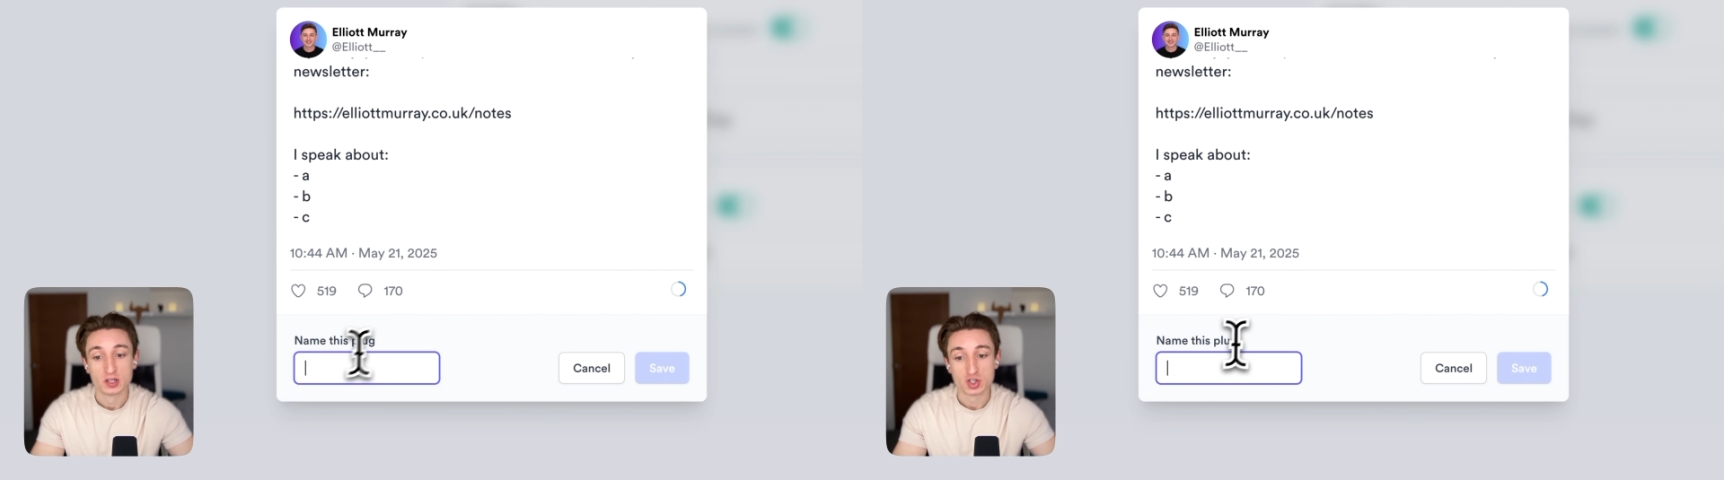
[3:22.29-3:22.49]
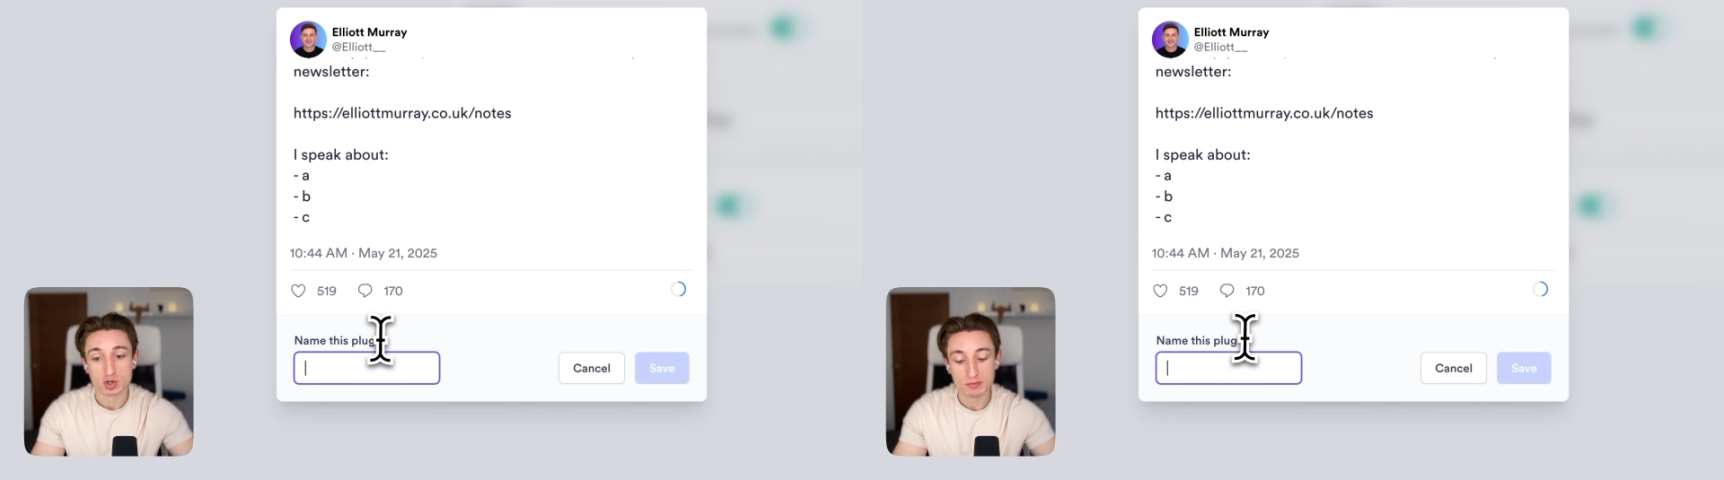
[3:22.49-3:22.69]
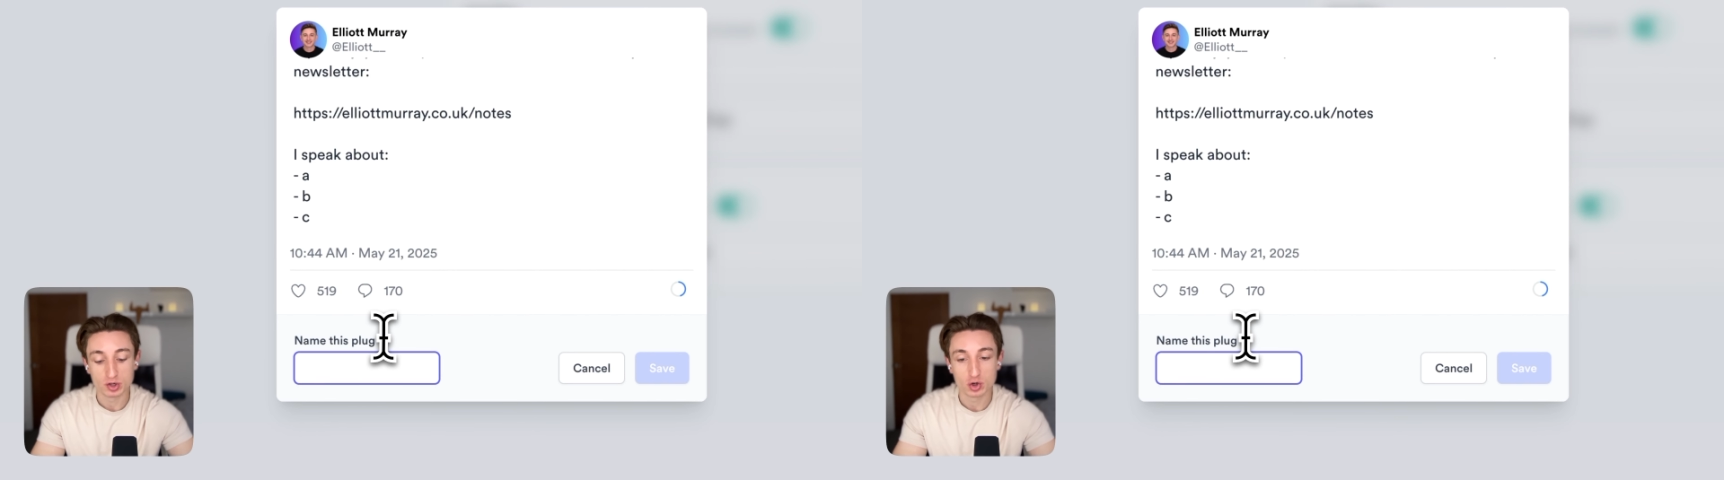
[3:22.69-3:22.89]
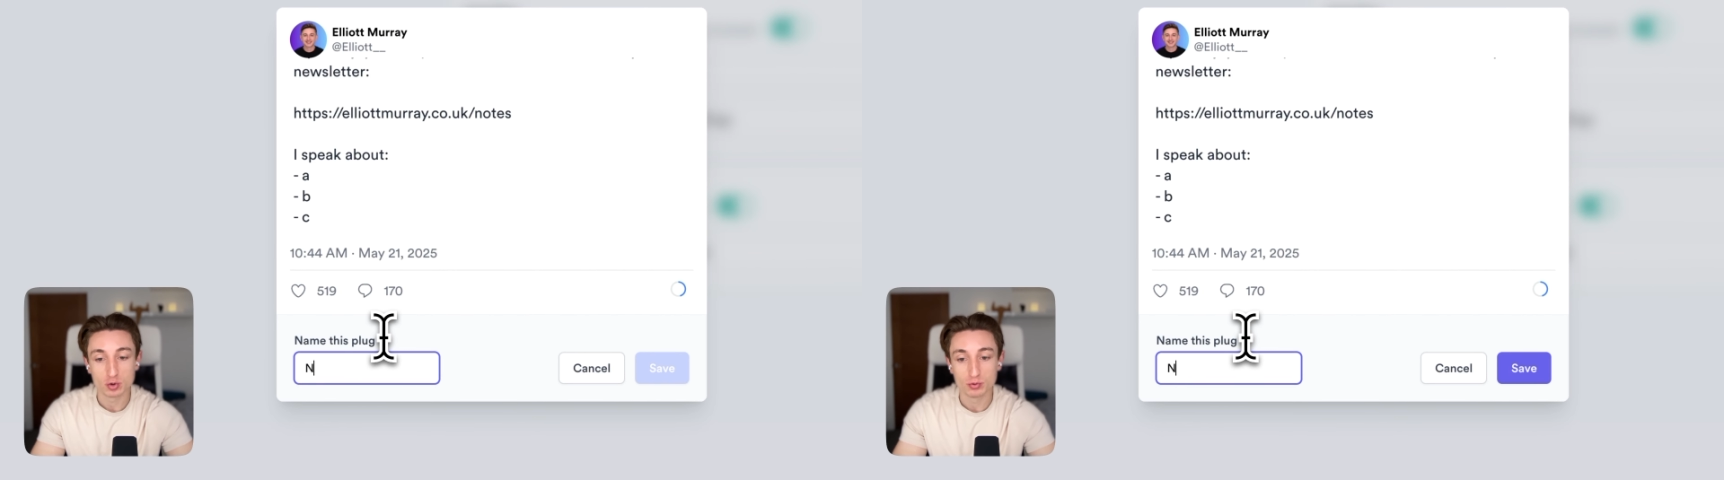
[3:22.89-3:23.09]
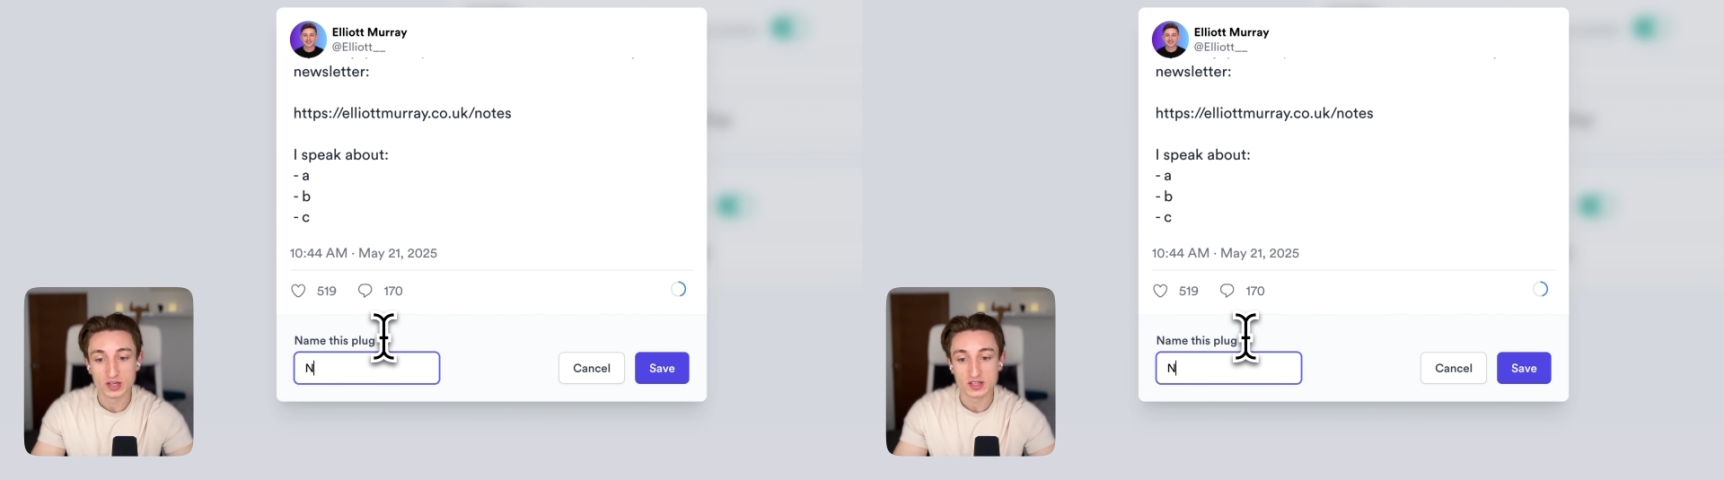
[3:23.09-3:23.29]
So I'm going to
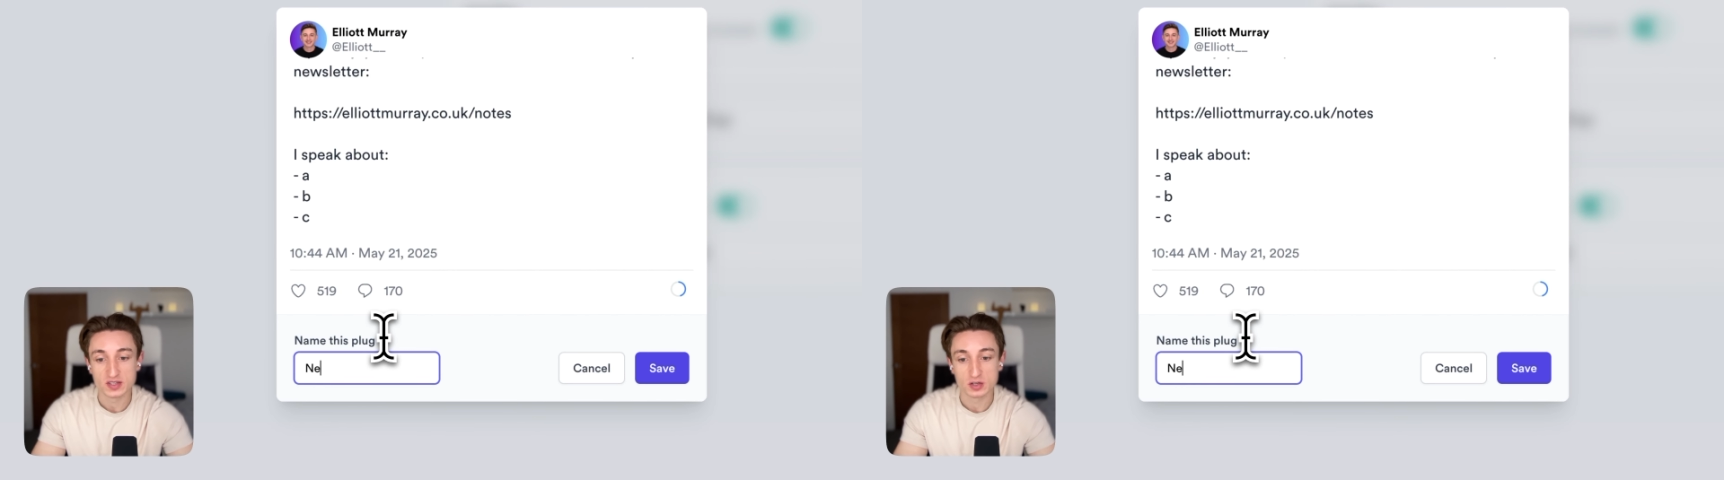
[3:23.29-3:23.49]
call this